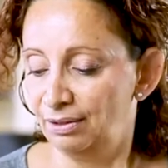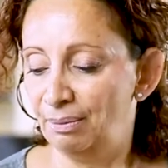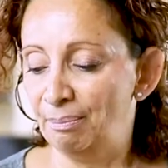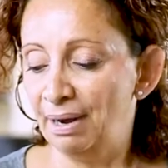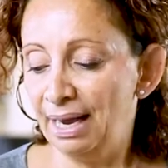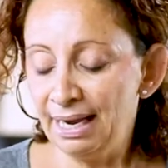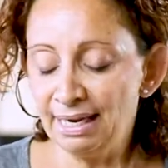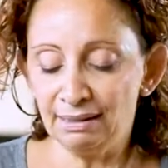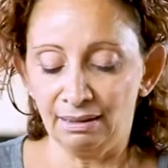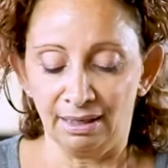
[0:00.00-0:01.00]

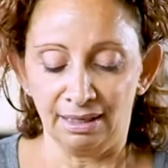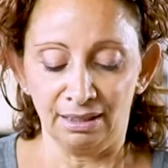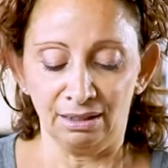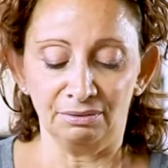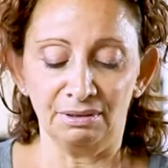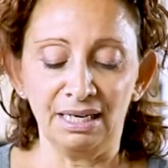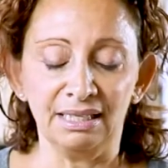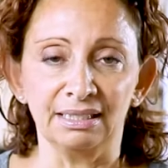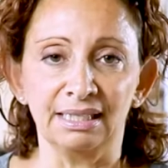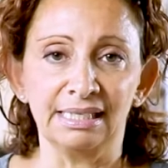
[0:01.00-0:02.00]
main
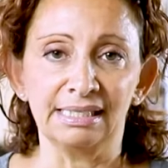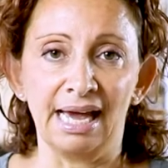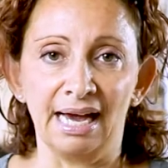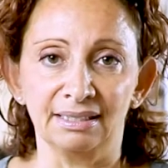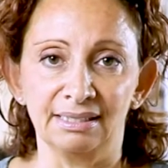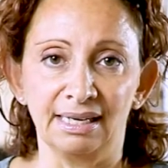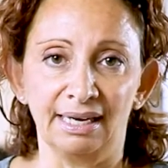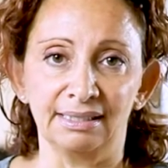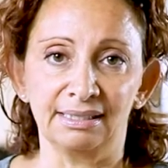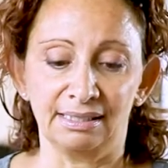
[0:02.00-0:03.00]
ingredient is our dates.